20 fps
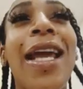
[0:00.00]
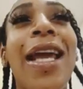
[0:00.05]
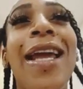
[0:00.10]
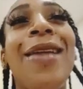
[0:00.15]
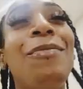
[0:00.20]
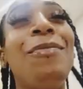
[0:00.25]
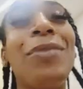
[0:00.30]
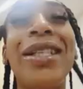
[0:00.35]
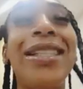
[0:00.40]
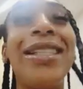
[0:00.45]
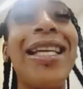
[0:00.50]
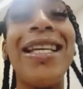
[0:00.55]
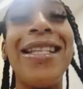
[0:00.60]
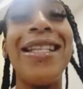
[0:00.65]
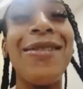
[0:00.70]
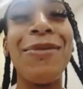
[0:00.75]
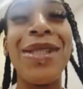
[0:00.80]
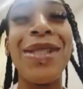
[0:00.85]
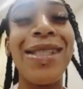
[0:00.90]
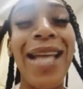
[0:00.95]
And but then
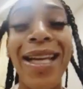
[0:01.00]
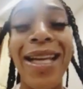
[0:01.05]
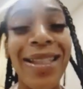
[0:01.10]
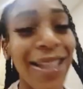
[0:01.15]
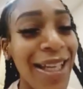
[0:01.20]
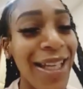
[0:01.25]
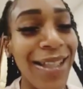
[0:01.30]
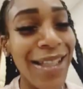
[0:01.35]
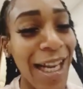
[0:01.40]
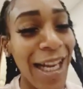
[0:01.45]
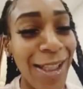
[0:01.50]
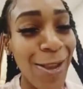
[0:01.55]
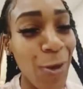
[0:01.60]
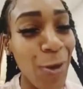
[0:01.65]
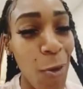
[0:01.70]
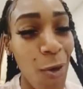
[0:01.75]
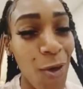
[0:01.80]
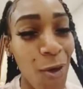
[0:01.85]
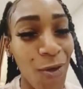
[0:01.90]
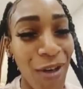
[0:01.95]
it was like things I saw
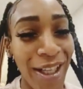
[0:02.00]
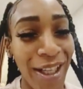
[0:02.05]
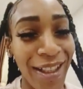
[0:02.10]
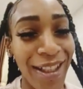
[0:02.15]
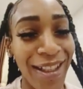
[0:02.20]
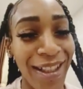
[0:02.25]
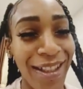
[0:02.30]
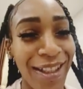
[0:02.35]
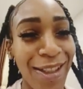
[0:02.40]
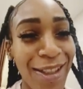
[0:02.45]
already.